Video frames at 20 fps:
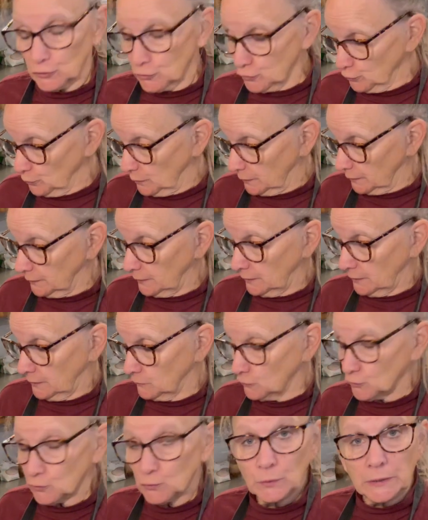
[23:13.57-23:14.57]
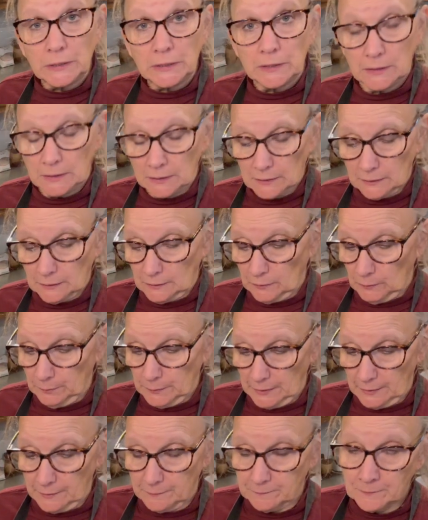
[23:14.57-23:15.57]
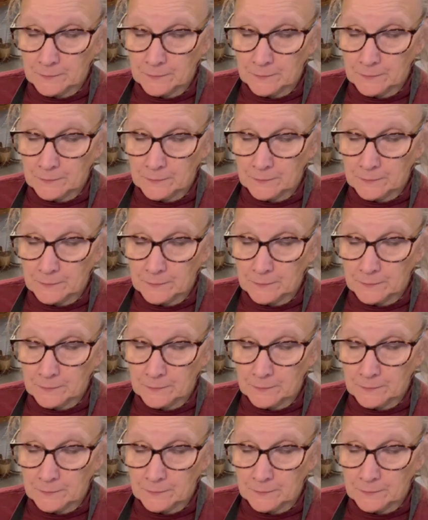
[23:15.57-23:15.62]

to it and sweeten it a little bit.